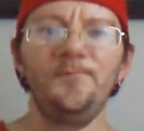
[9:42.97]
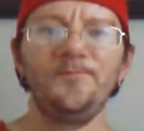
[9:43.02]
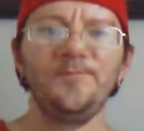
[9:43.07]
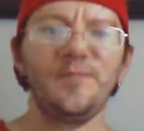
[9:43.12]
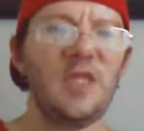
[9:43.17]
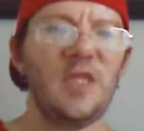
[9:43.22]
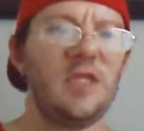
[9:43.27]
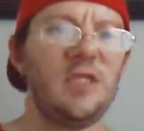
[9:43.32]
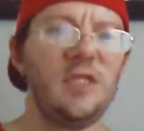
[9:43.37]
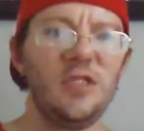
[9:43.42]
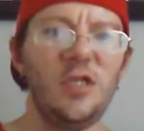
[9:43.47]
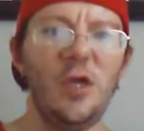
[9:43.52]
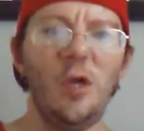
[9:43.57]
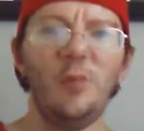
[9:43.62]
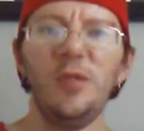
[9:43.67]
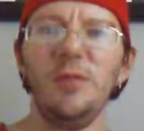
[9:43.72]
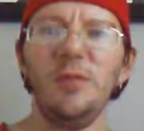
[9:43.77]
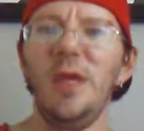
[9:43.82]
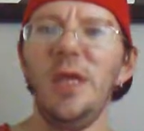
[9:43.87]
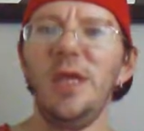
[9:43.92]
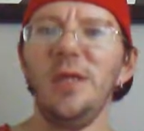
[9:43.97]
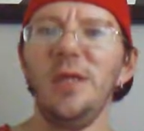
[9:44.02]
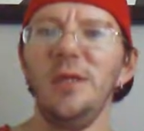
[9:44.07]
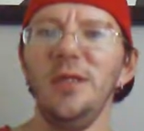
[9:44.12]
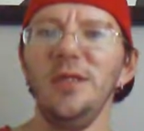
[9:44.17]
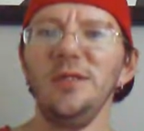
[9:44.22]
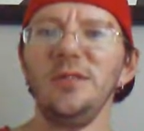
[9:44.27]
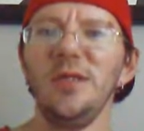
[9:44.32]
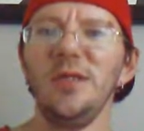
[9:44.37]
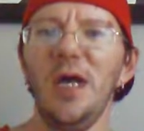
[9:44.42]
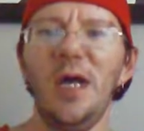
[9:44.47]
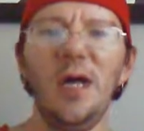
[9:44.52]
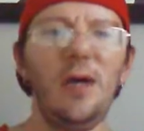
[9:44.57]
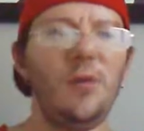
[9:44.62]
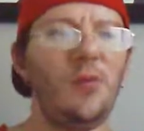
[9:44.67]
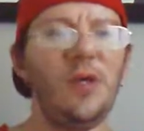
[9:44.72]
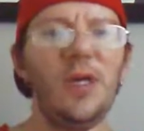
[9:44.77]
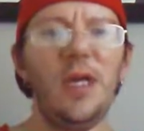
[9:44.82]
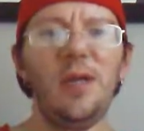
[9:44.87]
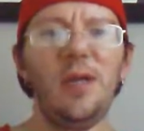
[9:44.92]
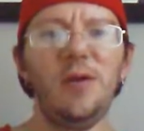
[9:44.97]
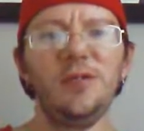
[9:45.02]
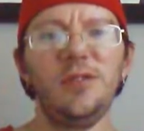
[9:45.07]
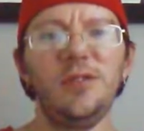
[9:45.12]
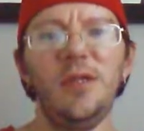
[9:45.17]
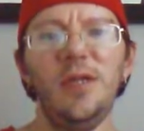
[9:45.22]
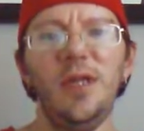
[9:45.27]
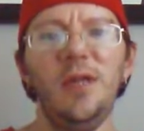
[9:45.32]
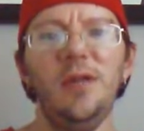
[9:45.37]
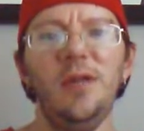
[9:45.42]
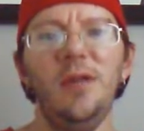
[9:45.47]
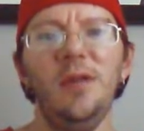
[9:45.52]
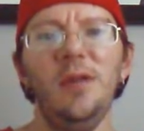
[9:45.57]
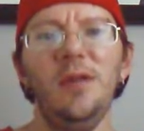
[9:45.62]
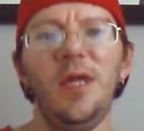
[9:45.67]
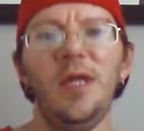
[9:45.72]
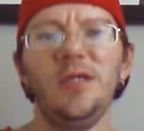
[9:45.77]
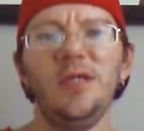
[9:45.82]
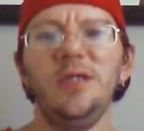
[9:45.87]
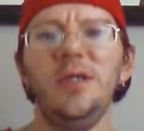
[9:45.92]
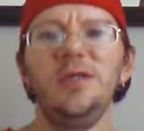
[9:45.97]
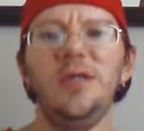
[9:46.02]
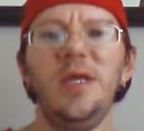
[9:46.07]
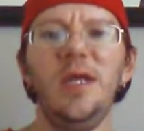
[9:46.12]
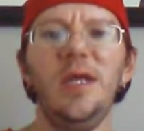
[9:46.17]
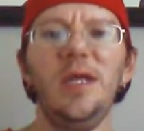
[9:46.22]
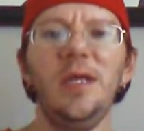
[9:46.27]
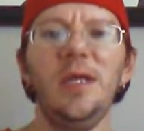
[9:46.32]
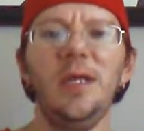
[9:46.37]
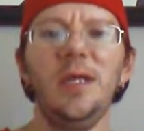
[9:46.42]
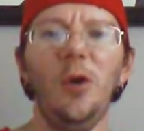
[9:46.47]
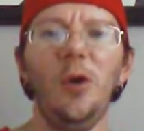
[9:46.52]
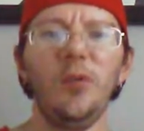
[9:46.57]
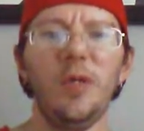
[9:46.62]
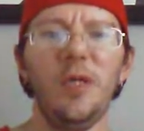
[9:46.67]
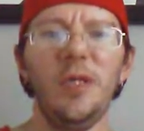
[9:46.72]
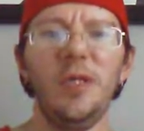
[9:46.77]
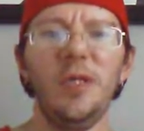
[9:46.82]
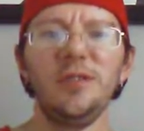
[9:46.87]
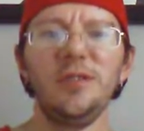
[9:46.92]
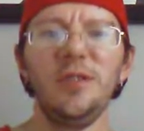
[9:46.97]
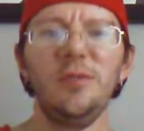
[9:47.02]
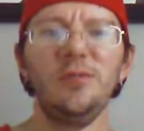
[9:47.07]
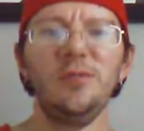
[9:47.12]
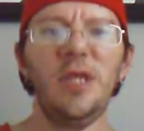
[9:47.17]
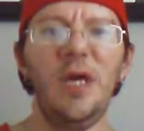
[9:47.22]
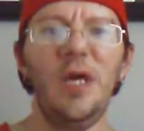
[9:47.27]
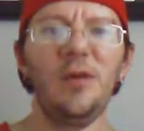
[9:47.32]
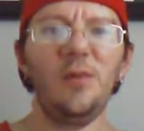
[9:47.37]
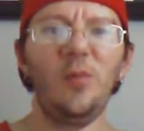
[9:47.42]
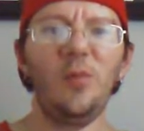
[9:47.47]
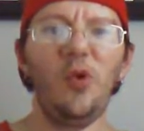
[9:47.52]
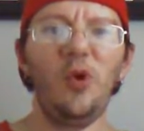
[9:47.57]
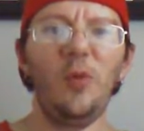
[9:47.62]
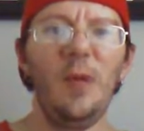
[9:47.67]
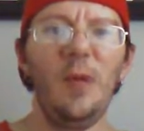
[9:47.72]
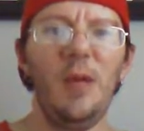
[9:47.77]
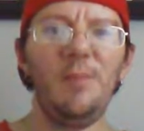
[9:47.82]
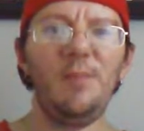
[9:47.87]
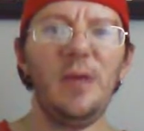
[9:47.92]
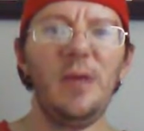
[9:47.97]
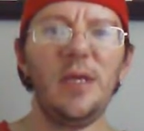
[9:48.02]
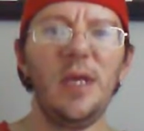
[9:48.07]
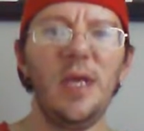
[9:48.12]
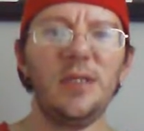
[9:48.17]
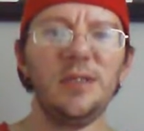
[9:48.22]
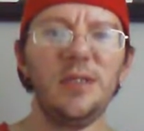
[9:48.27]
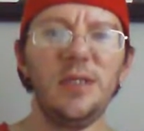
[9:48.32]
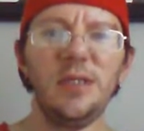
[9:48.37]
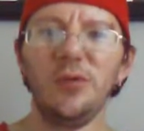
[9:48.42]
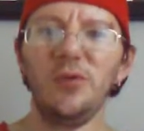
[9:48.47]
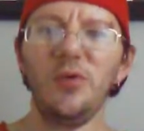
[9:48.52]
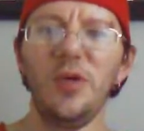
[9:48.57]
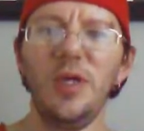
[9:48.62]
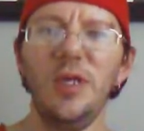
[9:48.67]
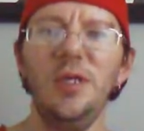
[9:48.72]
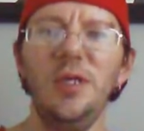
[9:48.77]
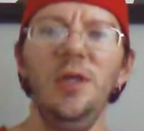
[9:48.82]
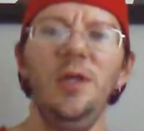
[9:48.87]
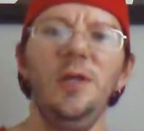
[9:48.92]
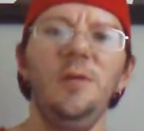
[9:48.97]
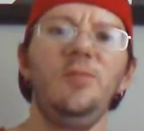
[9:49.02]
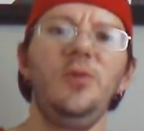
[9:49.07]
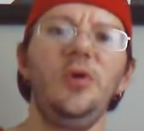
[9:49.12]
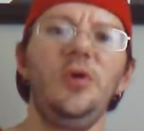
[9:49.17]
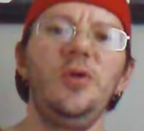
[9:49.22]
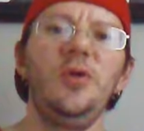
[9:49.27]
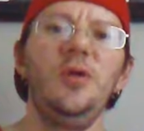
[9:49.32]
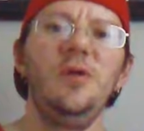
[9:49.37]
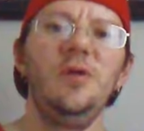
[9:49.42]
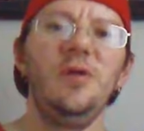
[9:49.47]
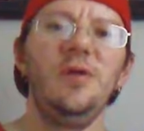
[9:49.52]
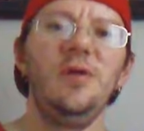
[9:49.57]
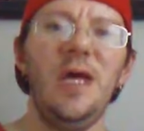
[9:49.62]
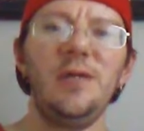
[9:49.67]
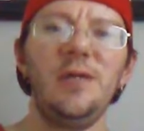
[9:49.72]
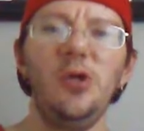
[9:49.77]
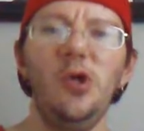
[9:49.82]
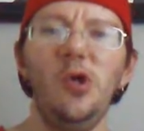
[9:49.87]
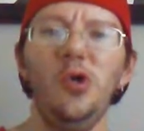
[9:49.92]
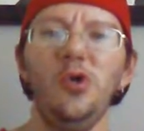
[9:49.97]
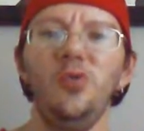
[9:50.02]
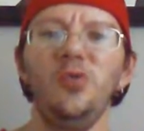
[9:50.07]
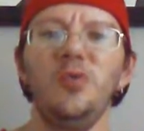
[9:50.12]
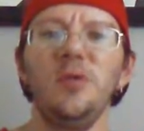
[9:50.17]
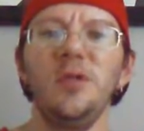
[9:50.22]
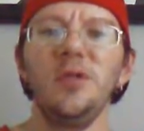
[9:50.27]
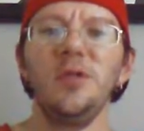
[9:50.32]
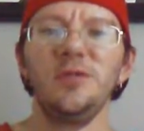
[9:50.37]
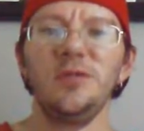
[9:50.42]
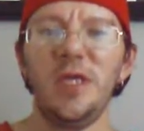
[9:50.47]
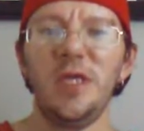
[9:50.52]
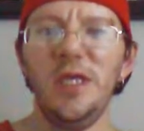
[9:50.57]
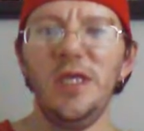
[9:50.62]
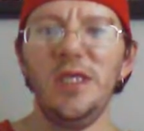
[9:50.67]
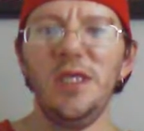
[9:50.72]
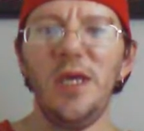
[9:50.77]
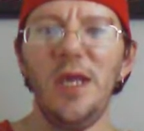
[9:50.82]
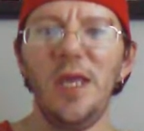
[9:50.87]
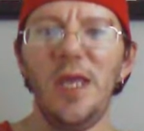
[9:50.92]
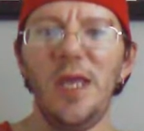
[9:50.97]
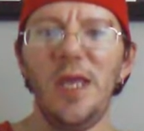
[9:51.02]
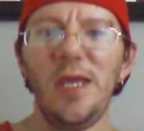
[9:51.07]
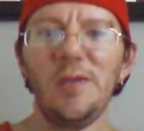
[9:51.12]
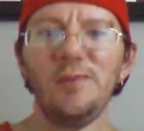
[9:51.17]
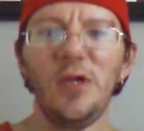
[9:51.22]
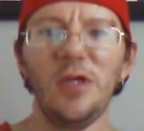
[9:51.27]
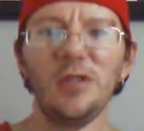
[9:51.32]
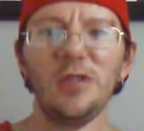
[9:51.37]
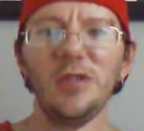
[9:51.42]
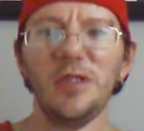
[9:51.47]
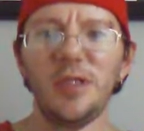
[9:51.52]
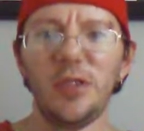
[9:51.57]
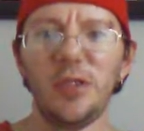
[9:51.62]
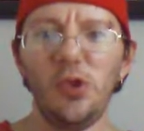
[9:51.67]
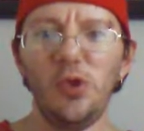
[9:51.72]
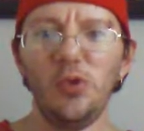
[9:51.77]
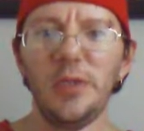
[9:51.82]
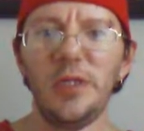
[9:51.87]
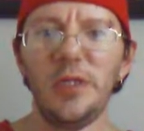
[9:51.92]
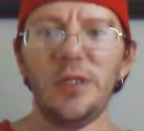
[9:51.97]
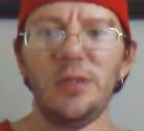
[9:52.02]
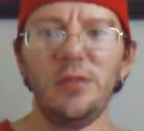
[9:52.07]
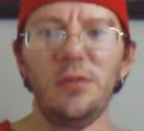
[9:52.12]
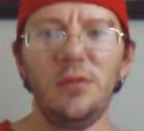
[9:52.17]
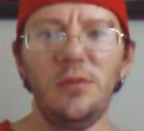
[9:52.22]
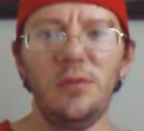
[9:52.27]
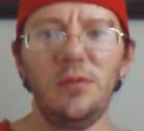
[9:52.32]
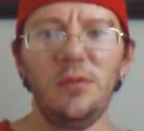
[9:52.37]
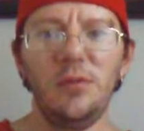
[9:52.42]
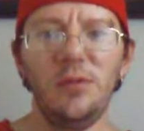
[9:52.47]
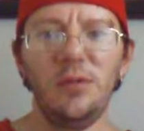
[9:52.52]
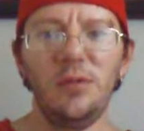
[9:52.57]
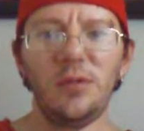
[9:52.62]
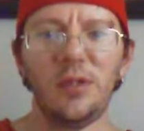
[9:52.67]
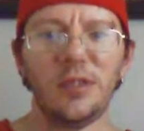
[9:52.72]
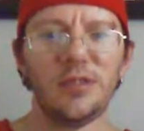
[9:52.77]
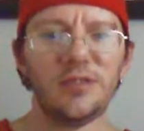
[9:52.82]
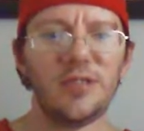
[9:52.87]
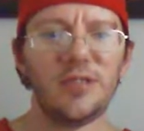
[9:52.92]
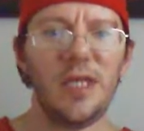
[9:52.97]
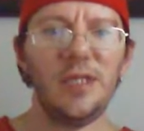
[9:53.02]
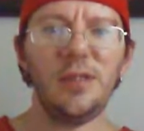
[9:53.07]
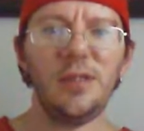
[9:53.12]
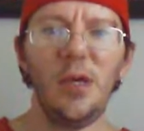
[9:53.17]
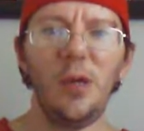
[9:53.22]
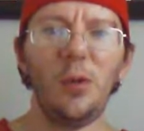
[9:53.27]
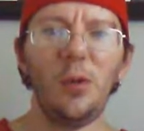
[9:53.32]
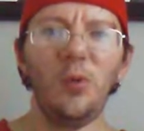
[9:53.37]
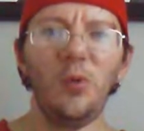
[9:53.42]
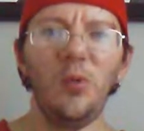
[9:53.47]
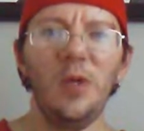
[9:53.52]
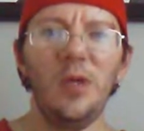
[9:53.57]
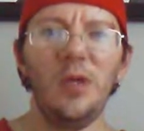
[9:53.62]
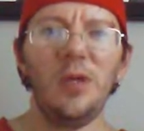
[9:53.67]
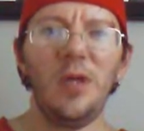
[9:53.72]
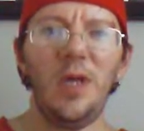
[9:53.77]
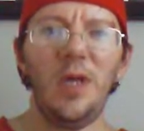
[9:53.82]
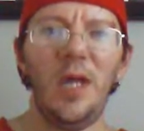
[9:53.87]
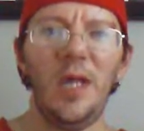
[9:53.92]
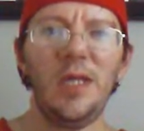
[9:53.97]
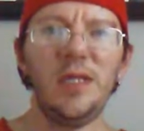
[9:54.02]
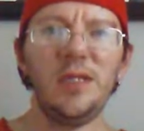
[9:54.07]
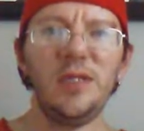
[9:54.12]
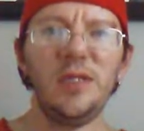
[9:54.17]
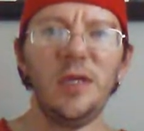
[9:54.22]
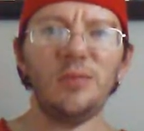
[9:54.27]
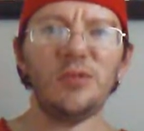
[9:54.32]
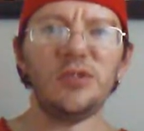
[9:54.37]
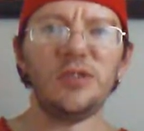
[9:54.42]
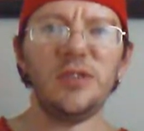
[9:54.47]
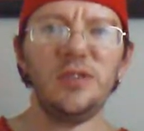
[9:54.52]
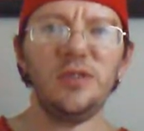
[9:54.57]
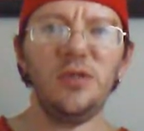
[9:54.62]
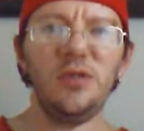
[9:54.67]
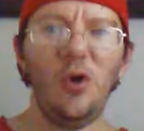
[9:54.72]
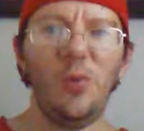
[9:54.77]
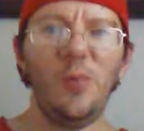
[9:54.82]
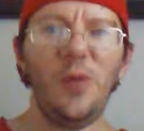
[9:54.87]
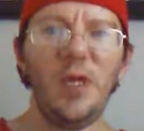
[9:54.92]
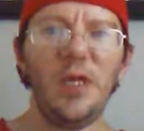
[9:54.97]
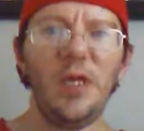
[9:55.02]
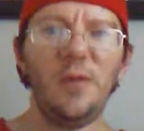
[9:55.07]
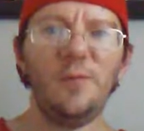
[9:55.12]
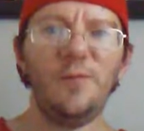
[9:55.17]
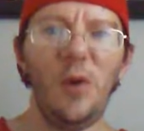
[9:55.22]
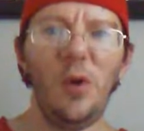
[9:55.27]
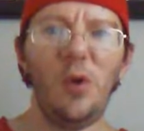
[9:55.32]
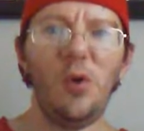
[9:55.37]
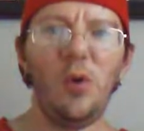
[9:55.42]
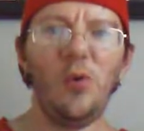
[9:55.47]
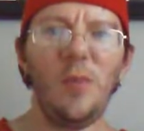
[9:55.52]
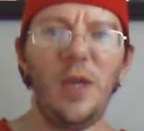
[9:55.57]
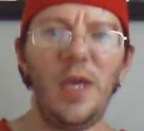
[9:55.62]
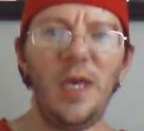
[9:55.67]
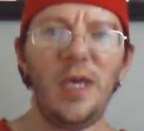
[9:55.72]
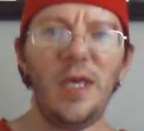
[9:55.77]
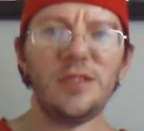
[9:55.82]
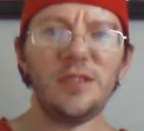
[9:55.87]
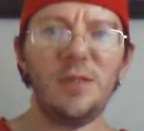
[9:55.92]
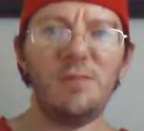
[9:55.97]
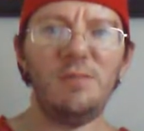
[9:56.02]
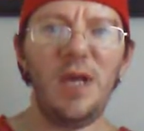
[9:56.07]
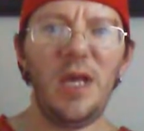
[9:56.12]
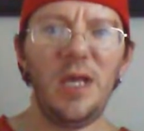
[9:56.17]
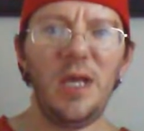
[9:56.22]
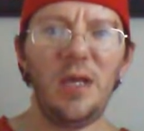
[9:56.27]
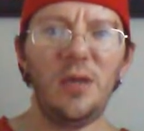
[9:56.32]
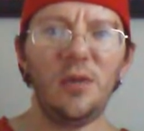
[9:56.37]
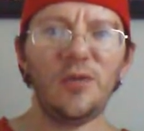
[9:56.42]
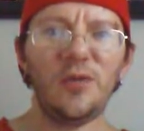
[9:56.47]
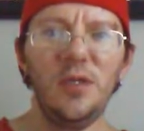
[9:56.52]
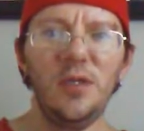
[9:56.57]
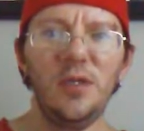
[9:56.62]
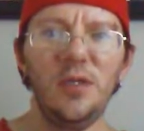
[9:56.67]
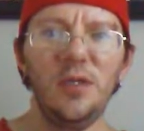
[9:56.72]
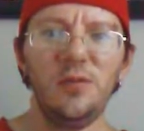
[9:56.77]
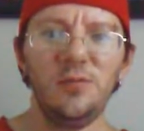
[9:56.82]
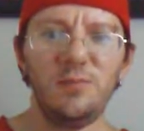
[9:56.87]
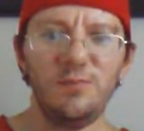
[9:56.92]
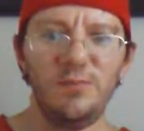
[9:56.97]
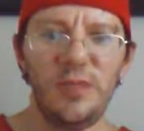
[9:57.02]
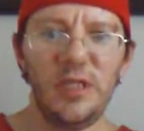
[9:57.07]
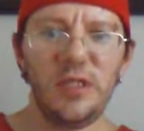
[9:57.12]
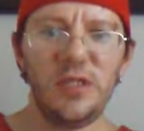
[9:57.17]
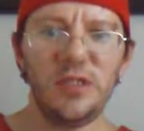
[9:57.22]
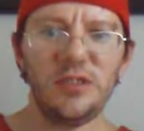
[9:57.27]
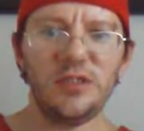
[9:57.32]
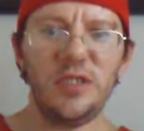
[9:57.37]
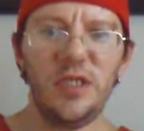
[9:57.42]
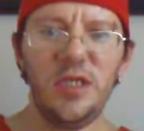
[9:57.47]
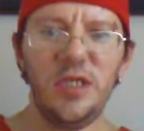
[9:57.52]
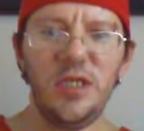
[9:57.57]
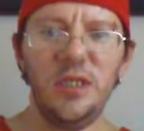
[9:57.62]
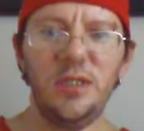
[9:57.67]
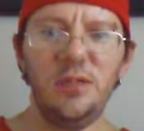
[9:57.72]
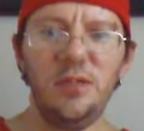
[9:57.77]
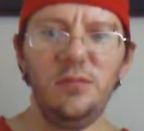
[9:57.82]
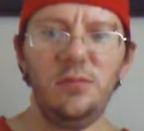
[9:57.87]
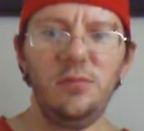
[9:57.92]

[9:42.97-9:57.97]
And he told me, man, it is a hot one out here today. I said, yeah, I know it is. It was kind of warm out, about 90 degrees. But I knew the heat ain't have nothing to do with it. Because I know I ain't never seen nobody foam at the mouth because of heat.